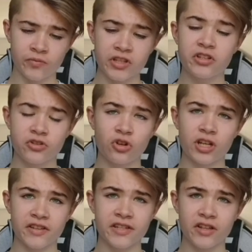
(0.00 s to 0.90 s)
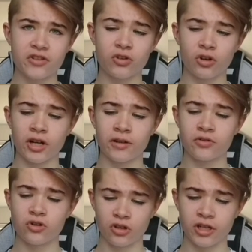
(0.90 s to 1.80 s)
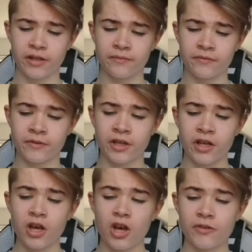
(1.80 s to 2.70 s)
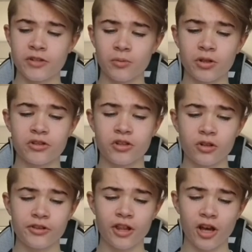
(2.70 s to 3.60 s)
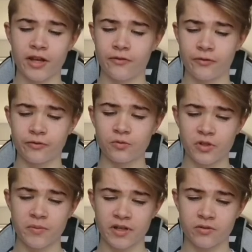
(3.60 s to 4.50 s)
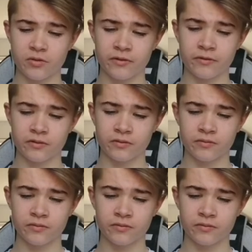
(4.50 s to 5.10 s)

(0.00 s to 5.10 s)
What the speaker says: This is truly a sad story, truly, of someone whose life was messed with.